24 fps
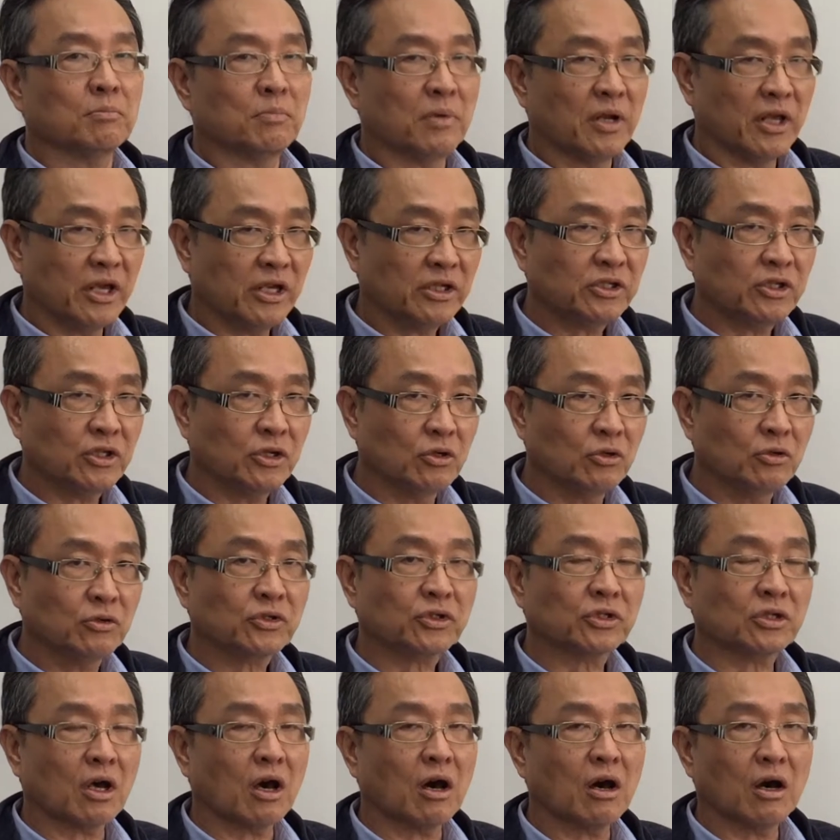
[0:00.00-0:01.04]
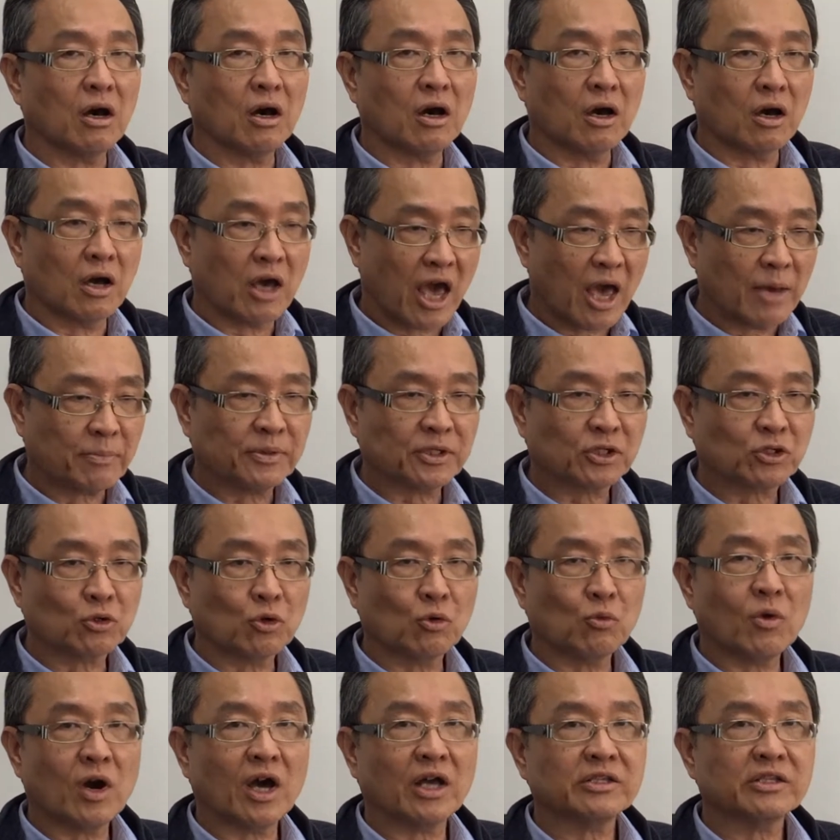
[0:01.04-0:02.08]
Please use
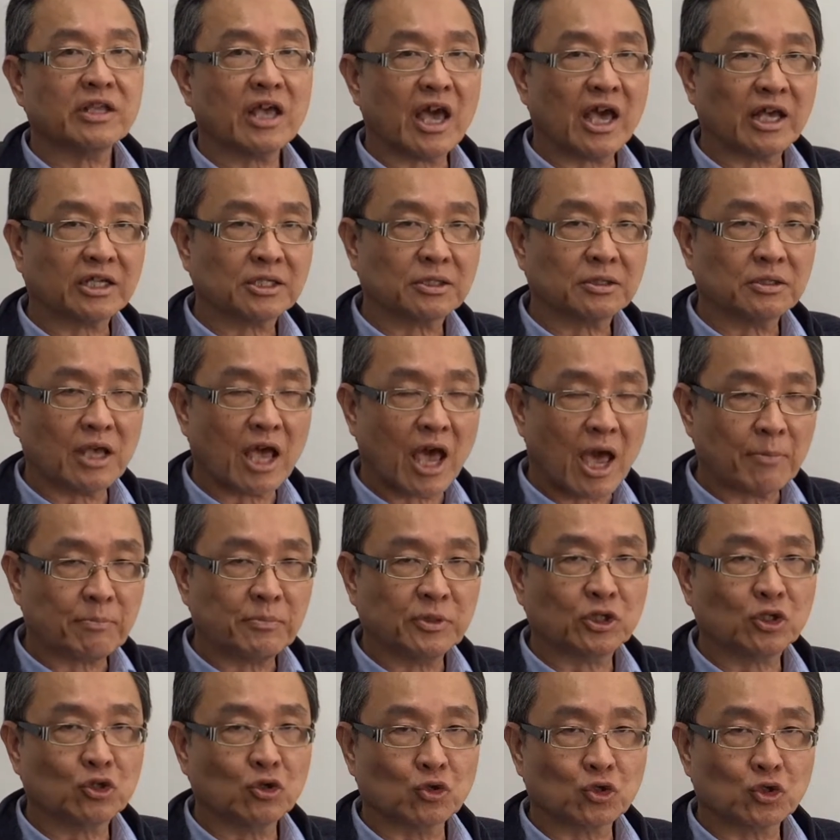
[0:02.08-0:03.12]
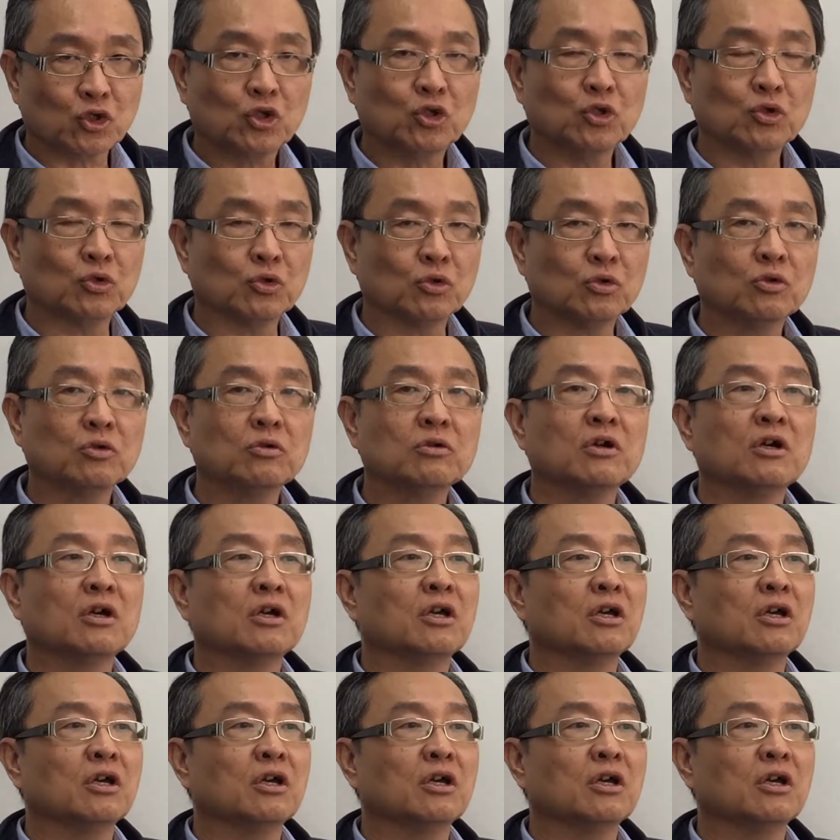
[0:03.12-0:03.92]
episode 1 as episode 2